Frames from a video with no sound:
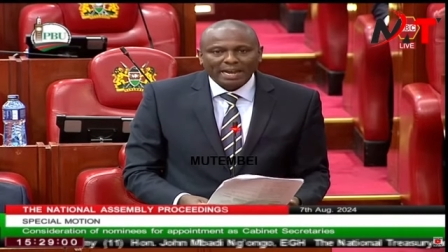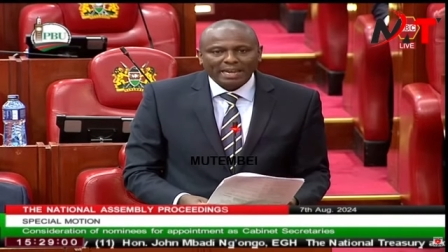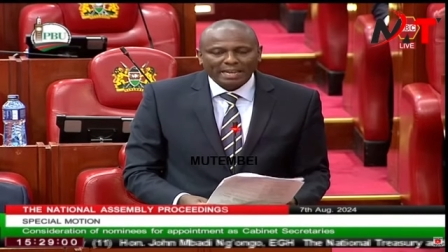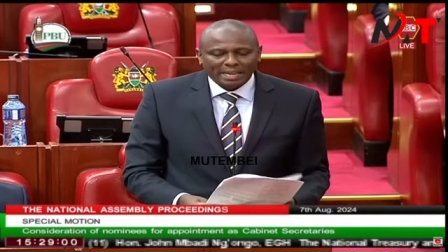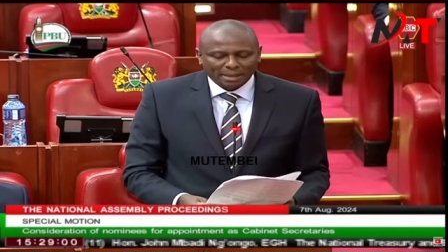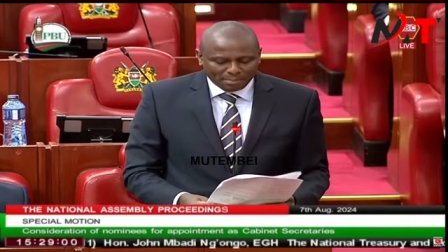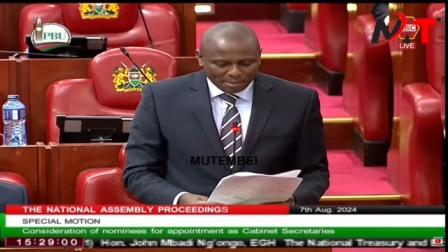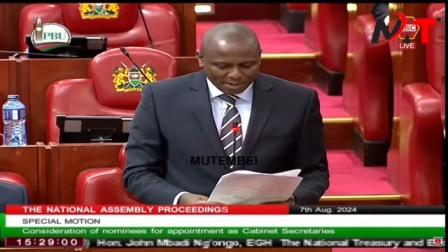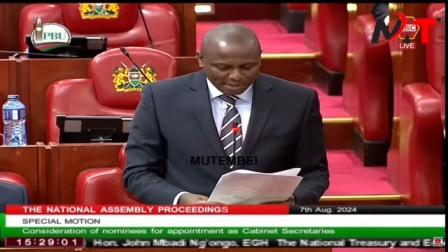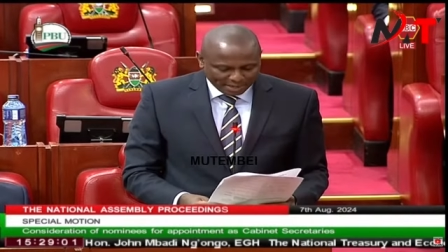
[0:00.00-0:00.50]

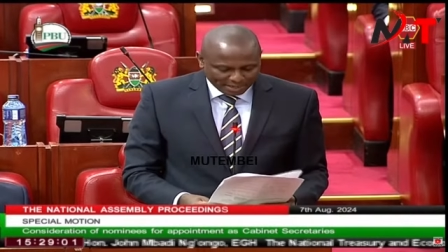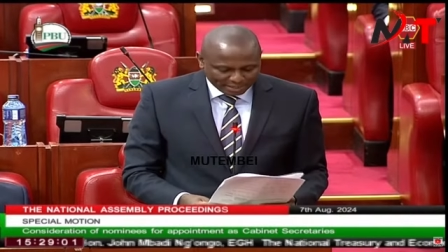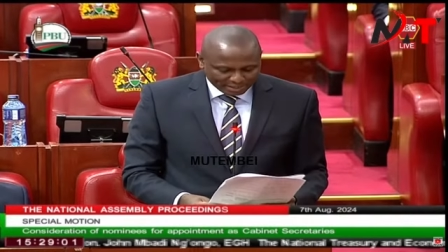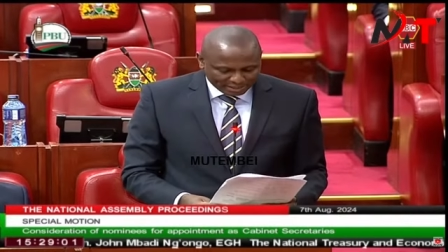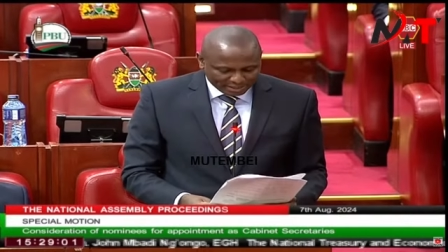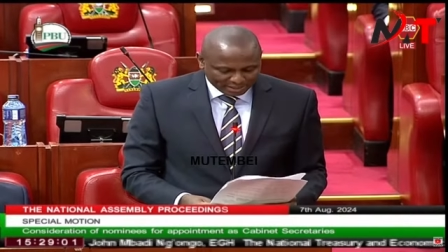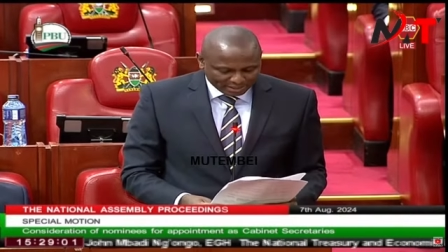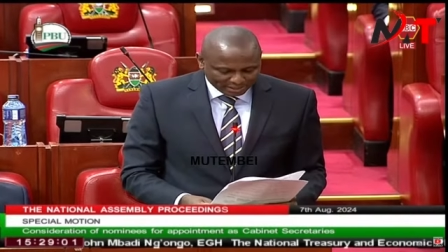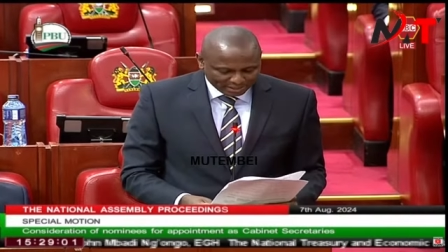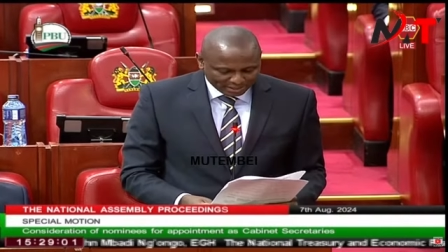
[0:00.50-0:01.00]

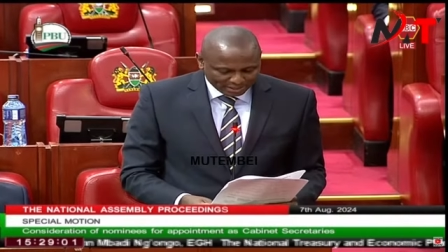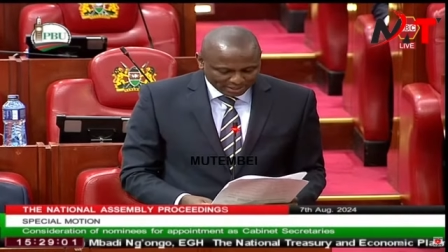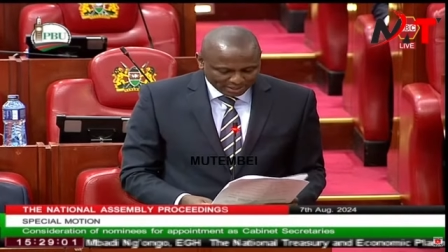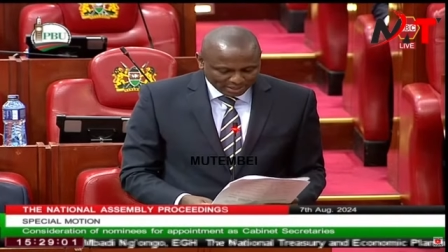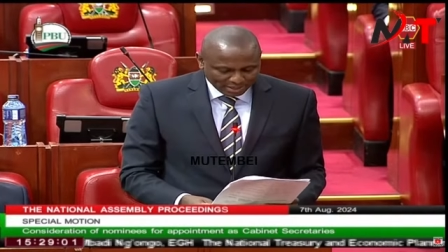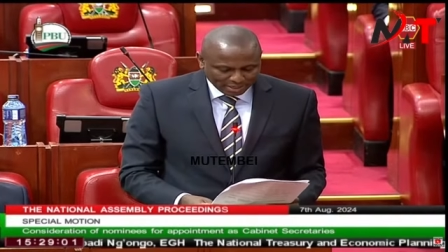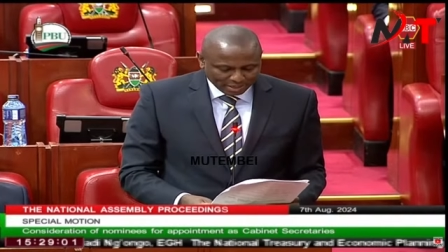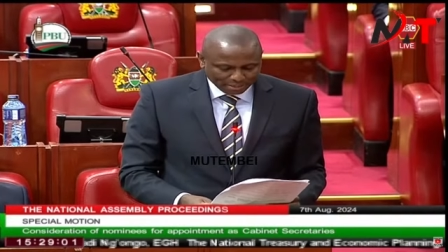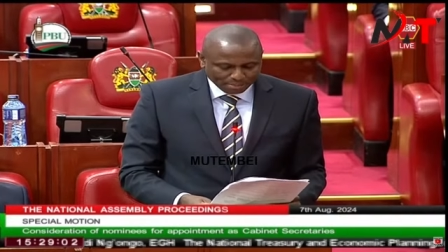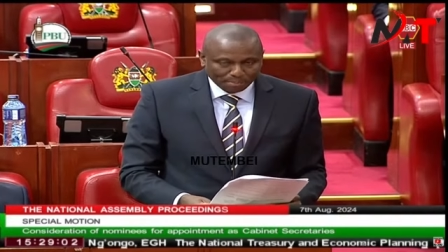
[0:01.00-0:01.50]
EBS,
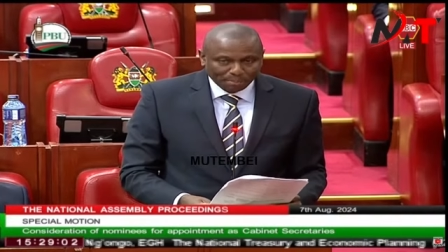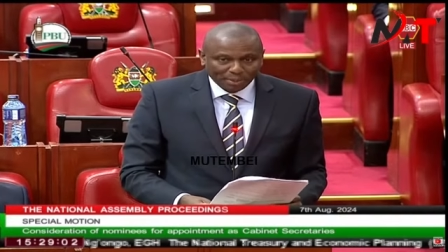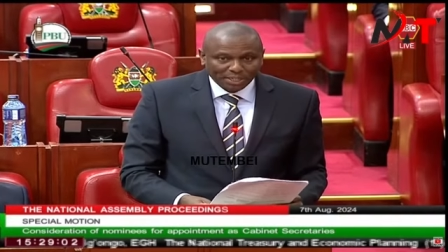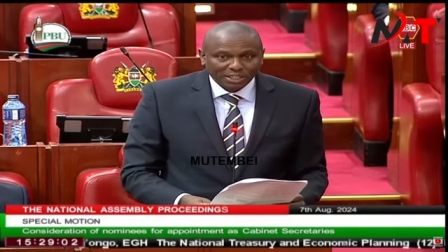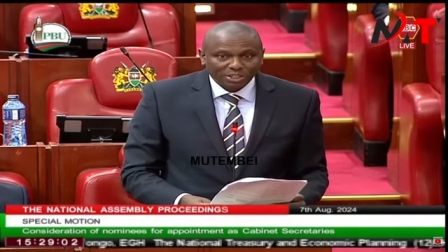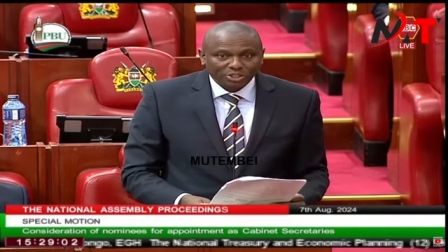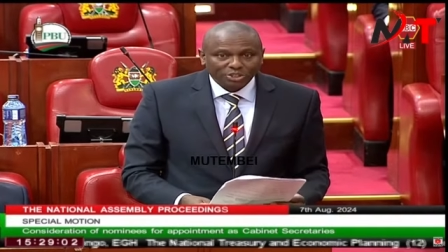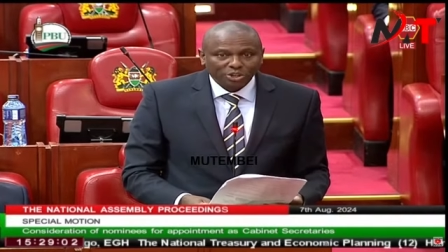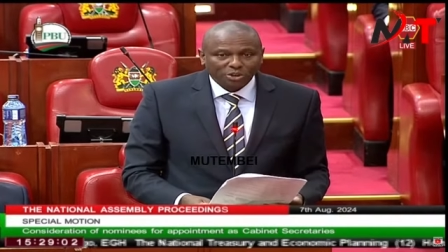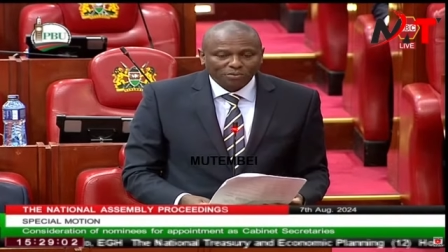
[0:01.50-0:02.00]

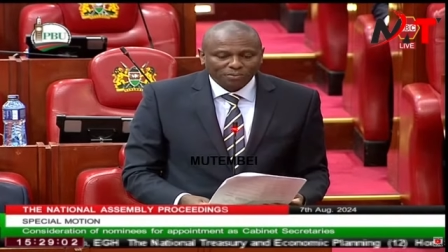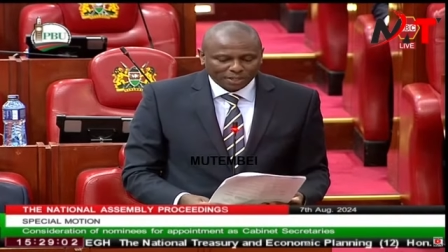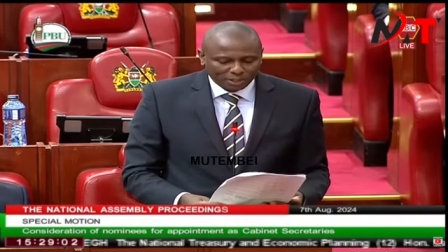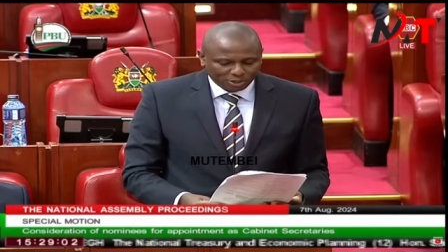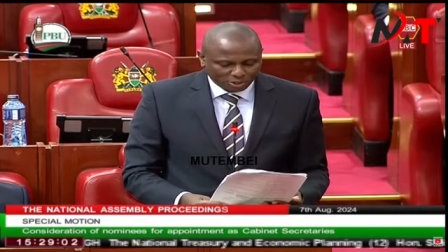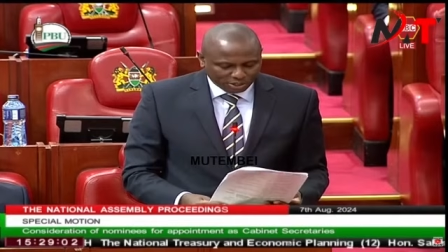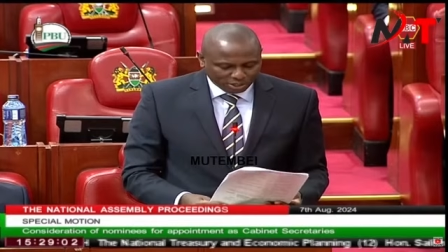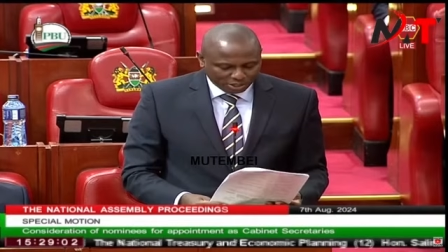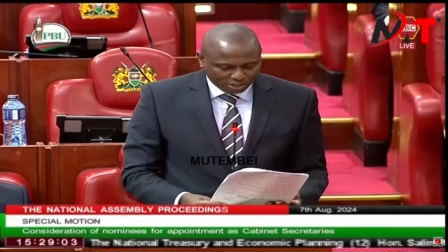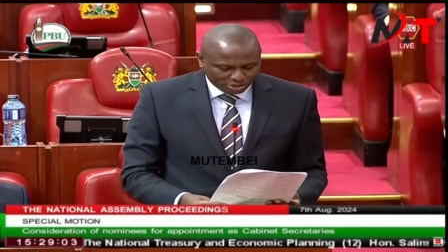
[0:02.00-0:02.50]
Ministry of
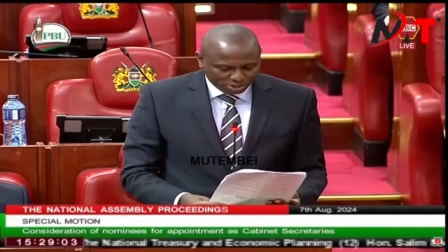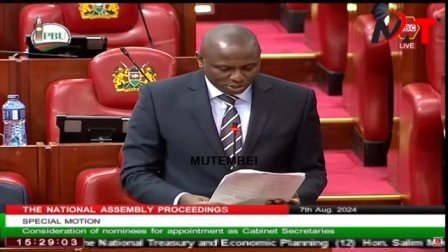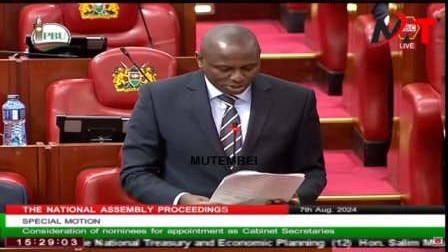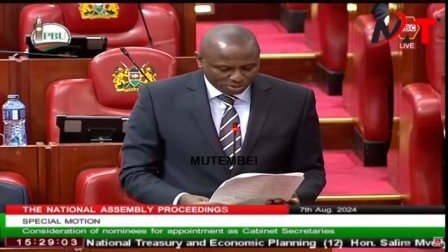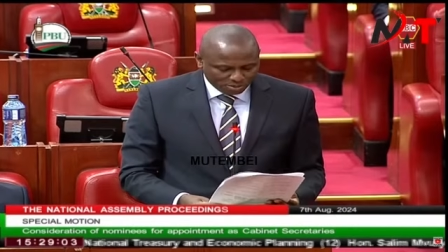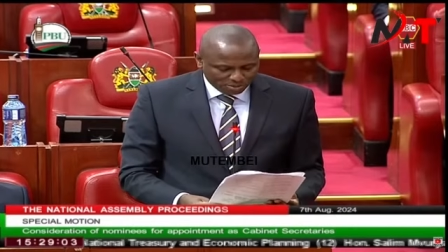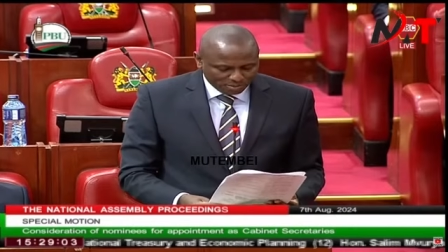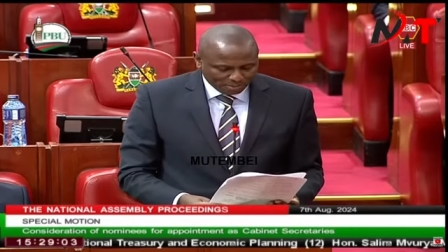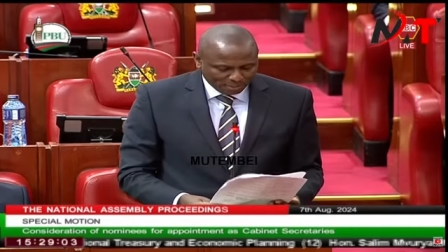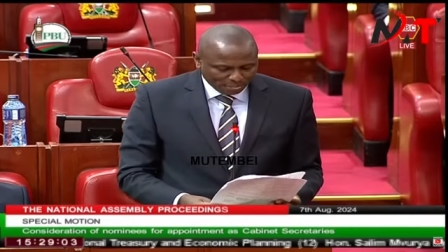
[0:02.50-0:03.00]

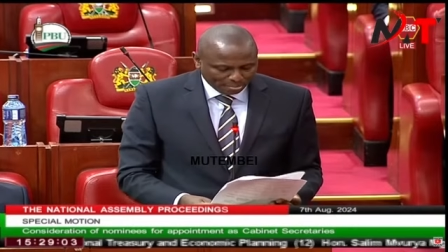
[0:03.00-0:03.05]
Education.